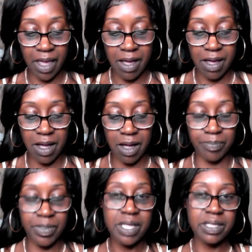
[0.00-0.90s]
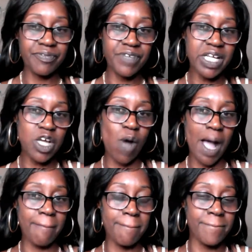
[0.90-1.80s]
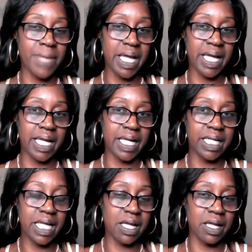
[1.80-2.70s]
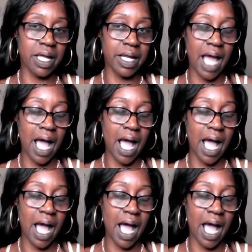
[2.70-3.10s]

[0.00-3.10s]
Um, the video I made and